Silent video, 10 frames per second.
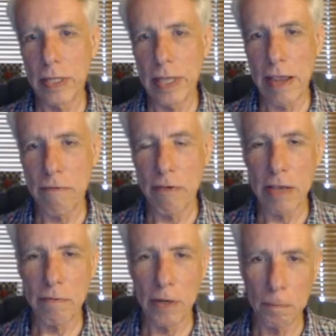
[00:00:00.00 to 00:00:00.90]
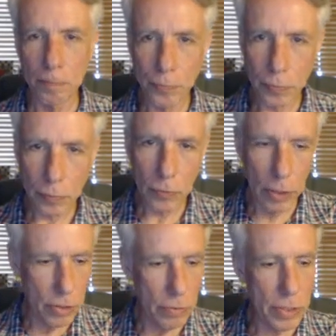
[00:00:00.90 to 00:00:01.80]
a5 here.
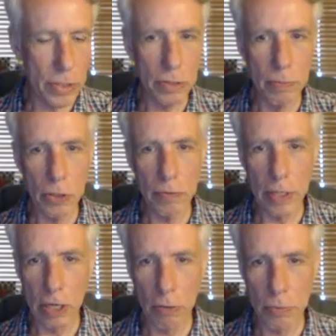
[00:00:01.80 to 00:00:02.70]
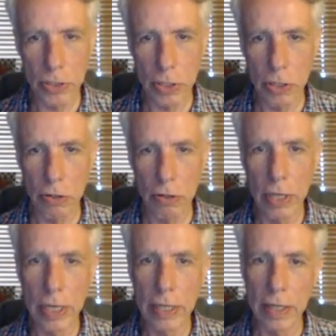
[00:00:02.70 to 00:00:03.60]
So this is a move that helps secure
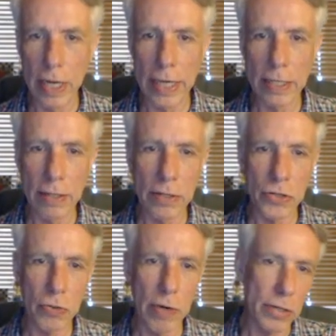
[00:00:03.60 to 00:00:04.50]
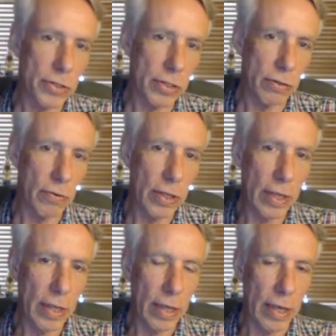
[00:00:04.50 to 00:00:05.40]
the knight on this square. So
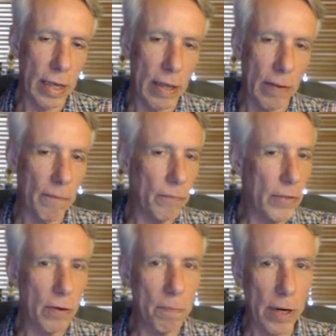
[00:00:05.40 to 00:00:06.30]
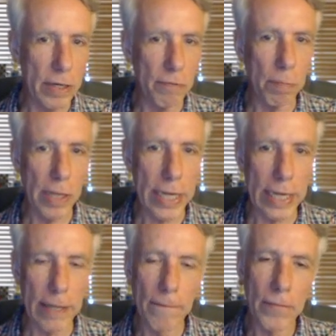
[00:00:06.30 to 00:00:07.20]
uh, you know, part of
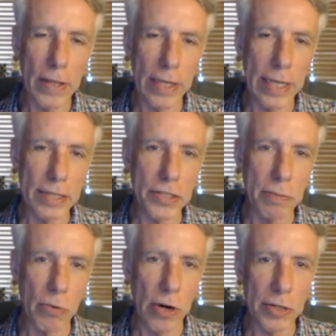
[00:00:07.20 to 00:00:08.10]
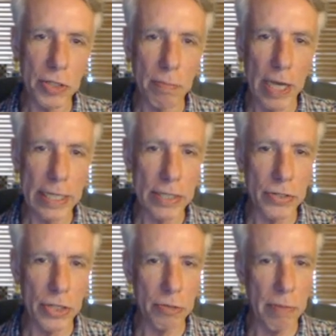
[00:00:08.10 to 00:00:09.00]
playing against the Maroczy bind is
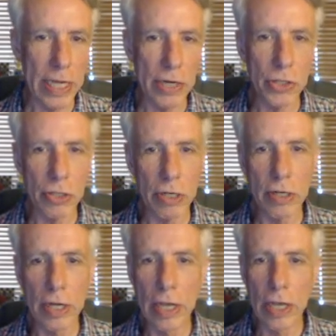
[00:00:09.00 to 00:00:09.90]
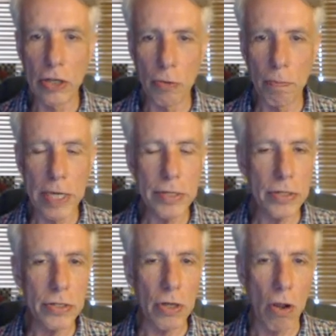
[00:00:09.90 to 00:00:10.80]
just making sure your
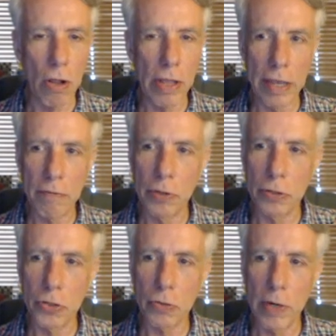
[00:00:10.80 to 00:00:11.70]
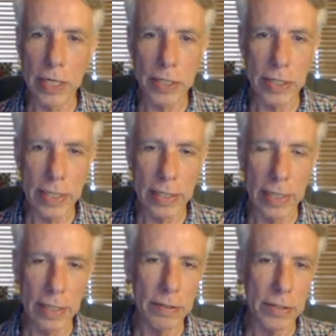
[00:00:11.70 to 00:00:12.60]
pieces all have good squares. And
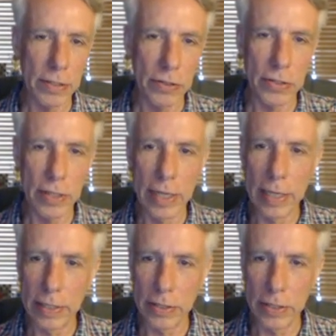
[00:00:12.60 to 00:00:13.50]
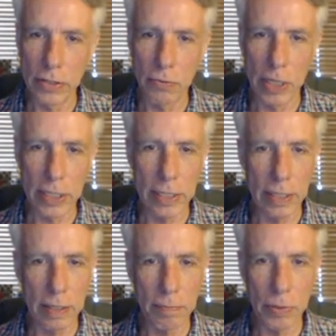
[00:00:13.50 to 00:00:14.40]
uh, this is this is what
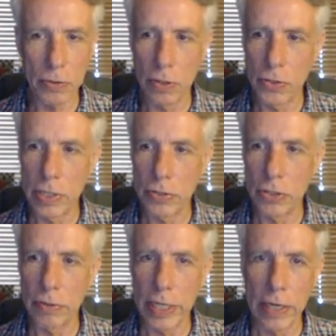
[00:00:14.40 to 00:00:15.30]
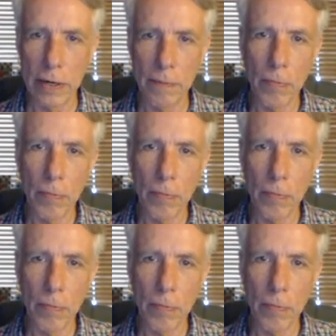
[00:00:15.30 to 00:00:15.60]
uh, Petrosian is doing here.